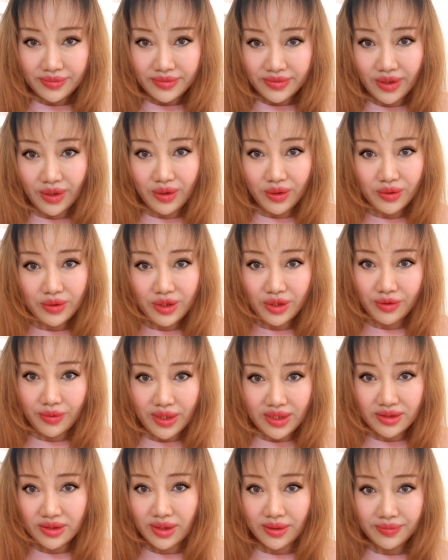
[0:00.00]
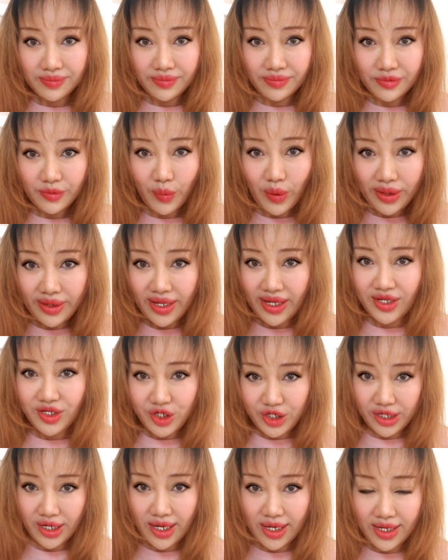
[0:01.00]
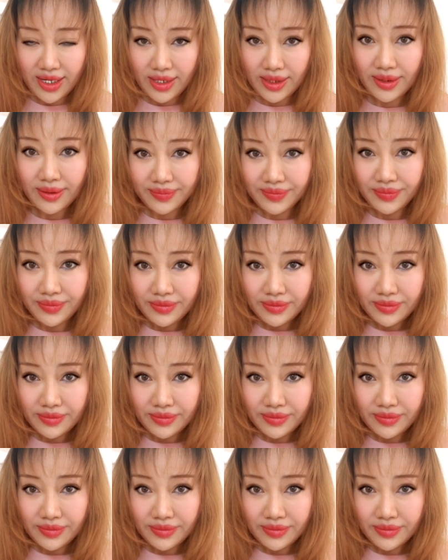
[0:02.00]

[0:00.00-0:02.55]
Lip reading: the local risk within China,